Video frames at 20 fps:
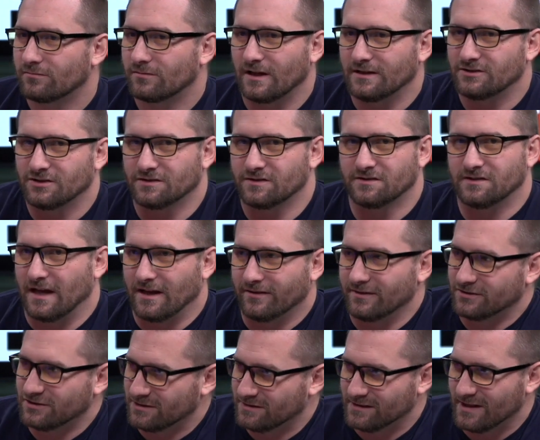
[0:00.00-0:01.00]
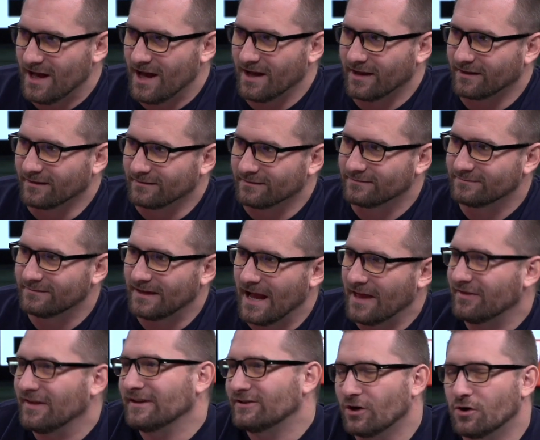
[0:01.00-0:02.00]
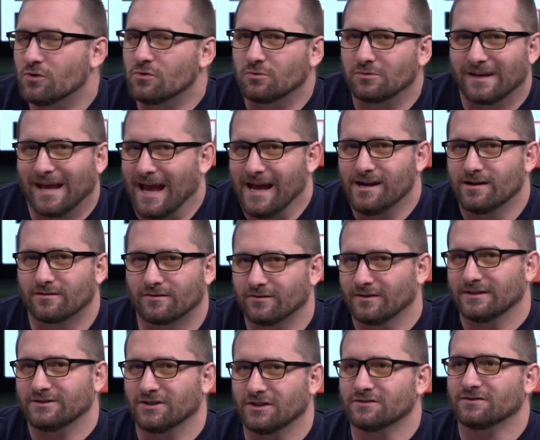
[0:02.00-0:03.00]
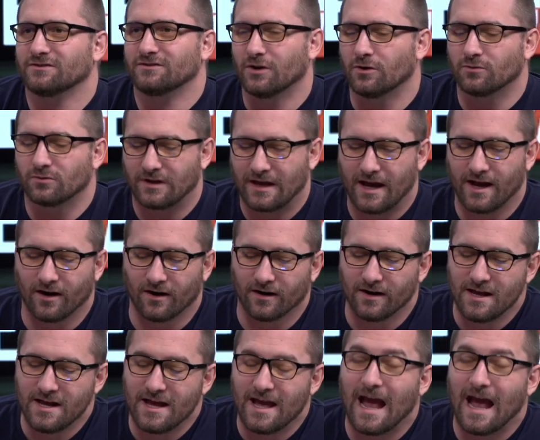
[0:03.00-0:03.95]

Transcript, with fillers: They just say that she's lying. Right. And they don't care. They just don't care.